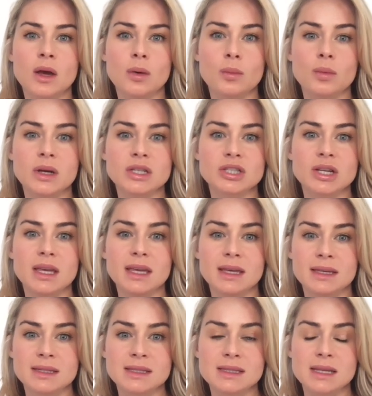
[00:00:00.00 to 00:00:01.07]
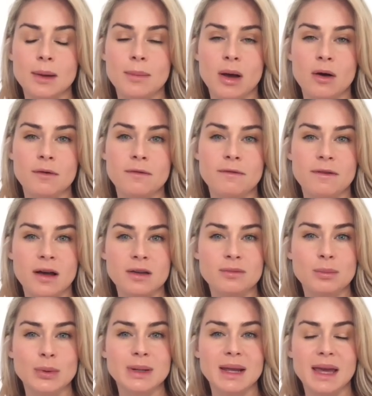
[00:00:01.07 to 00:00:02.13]
which is about
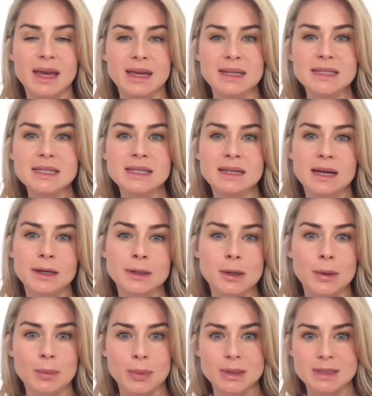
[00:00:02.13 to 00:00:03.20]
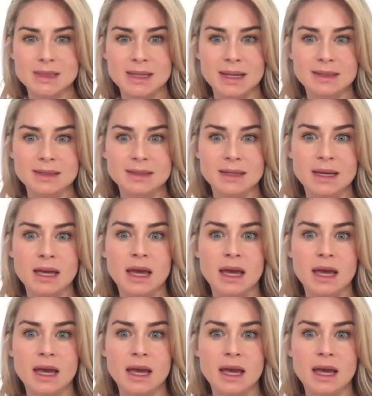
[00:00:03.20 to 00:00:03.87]
5.89%,